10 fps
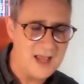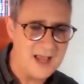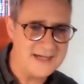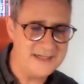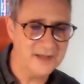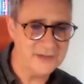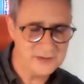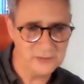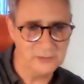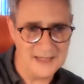another
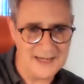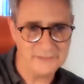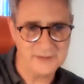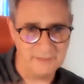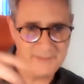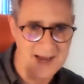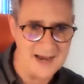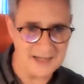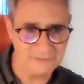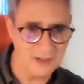tool out of the
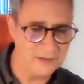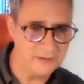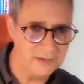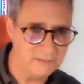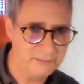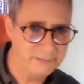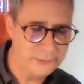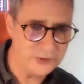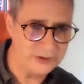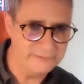bag rather than
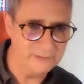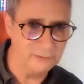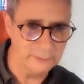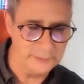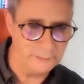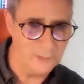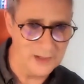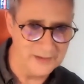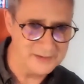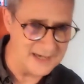pushing forward with
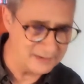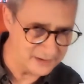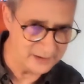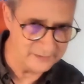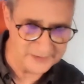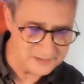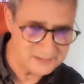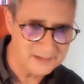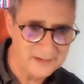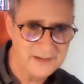one that's now served
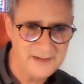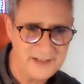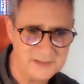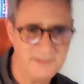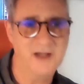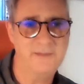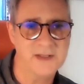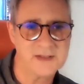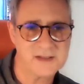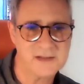its
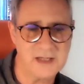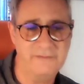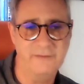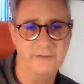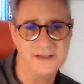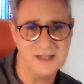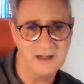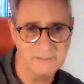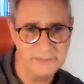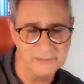purpose. So, for
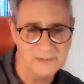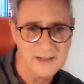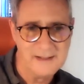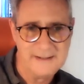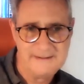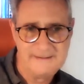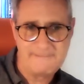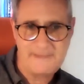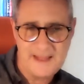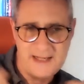example,
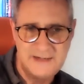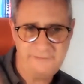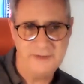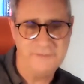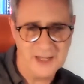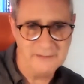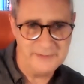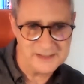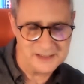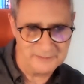if you've done a
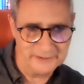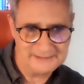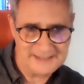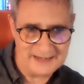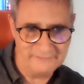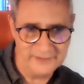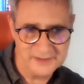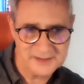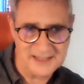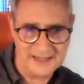business model
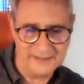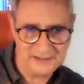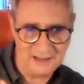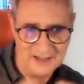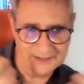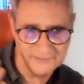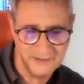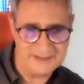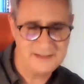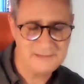canvas and the client's
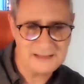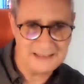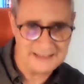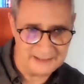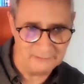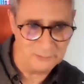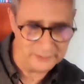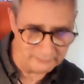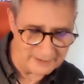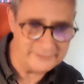very clear on
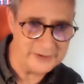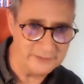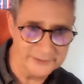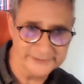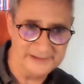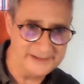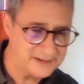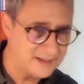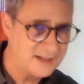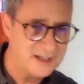what the revenue model is,